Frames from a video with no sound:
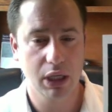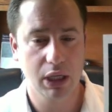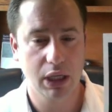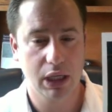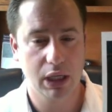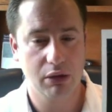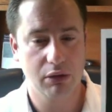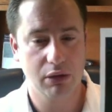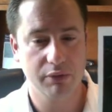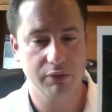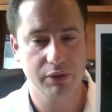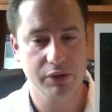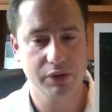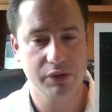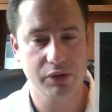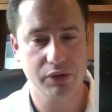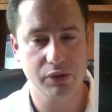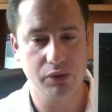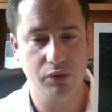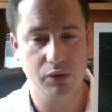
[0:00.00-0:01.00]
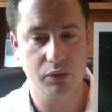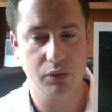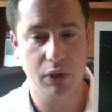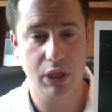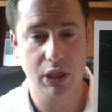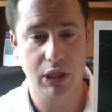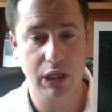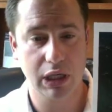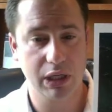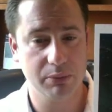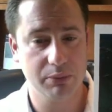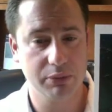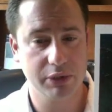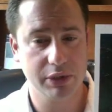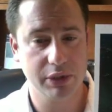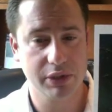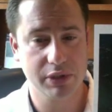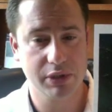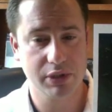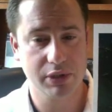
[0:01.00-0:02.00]
However, to
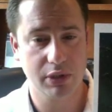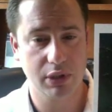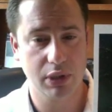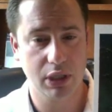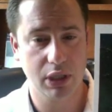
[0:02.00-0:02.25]
accomplish